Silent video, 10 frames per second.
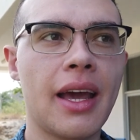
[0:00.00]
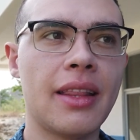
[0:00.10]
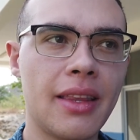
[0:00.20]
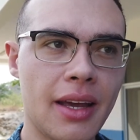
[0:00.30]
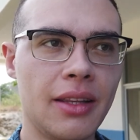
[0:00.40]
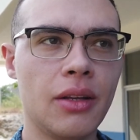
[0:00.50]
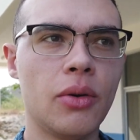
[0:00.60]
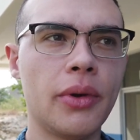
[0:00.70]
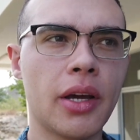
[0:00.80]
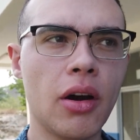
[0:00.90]
And then
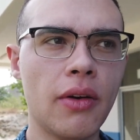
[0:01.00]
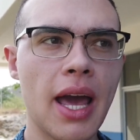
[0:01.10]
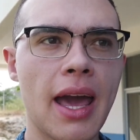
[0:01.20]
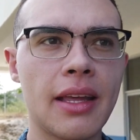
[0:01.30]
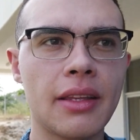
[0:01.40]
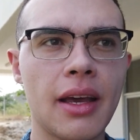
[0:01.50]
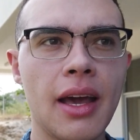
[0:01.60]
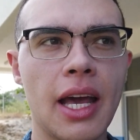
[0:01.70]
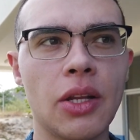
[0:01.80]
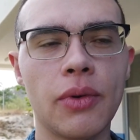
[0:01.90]
we go ahead
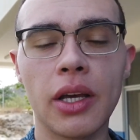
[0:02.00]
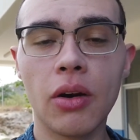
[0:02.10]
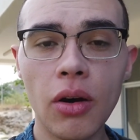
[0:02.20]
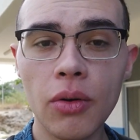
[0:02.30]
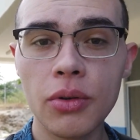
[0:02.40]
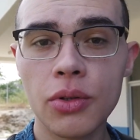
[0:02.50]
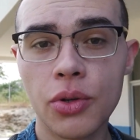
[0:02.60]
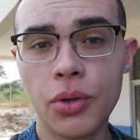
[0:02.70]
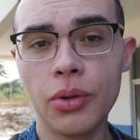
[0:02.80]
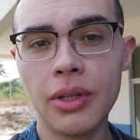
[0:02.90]
and we go
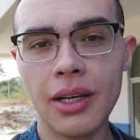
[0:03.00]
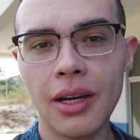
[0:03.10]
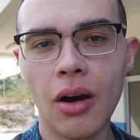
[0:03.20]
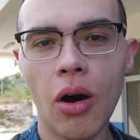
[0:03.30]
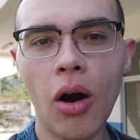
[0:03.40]
to the